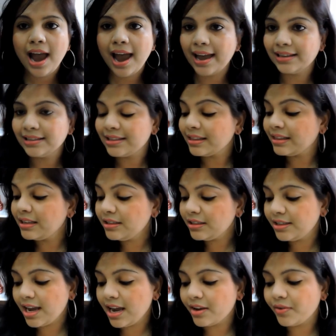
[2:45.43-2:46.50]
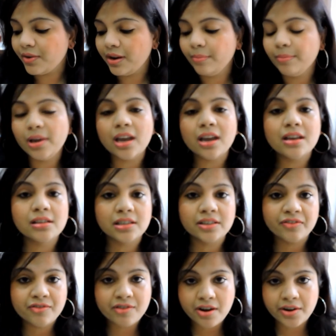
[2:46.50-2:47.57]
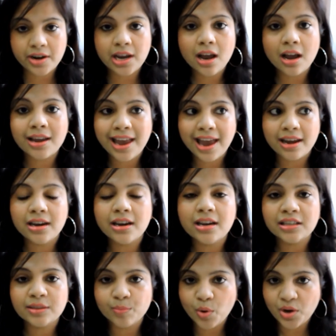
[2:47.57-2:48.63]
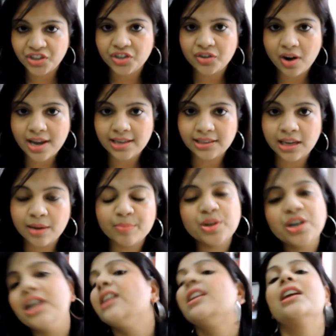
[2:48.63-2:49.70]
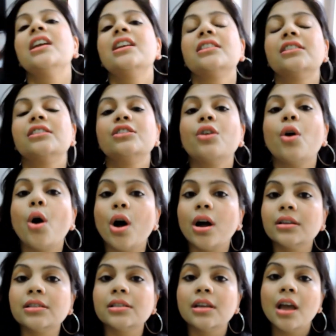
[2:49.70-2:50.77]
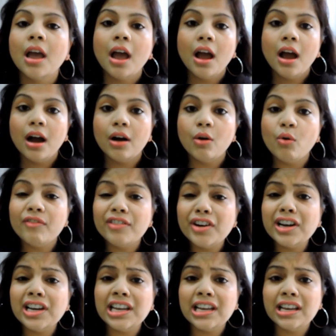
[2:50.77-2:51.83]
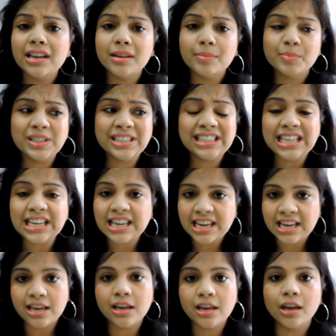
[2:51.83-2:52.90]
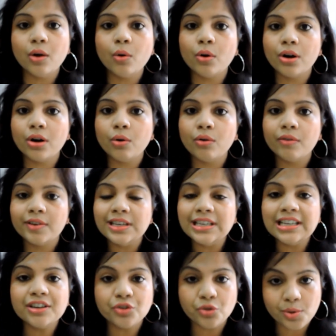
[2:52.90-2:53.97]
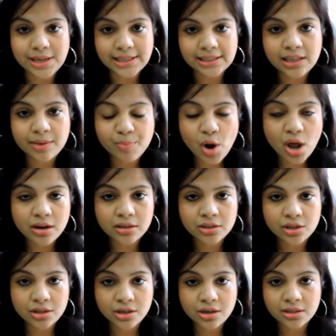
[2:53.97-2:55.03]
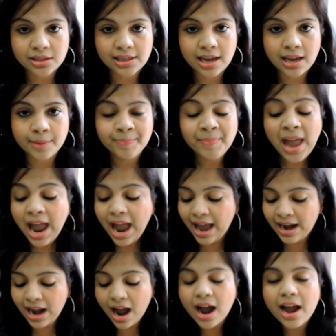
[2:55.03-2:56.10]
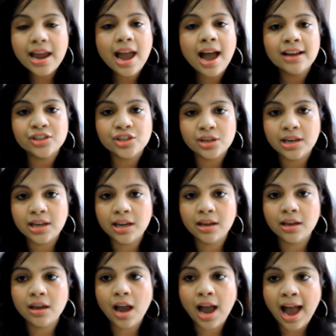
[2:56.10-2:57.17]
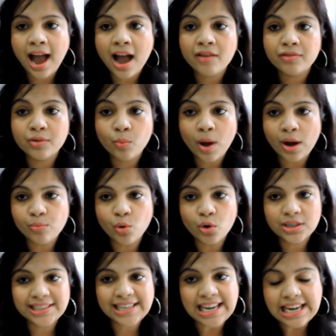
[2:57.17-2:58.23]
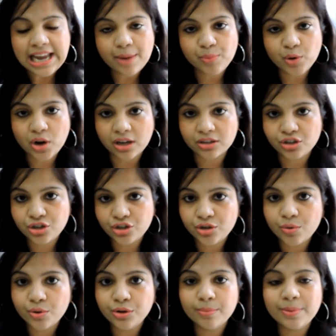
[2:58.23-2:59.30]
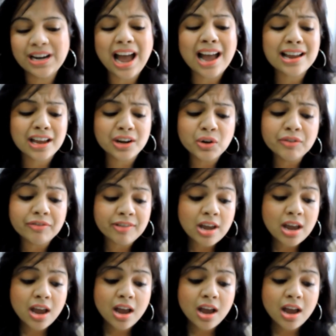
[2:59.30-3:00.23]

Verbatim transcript: and this day cream is very again it is moisturizing but it is not overly sticky or overly greasy product on your skin and I actually have one more skincare product to show you but I kind of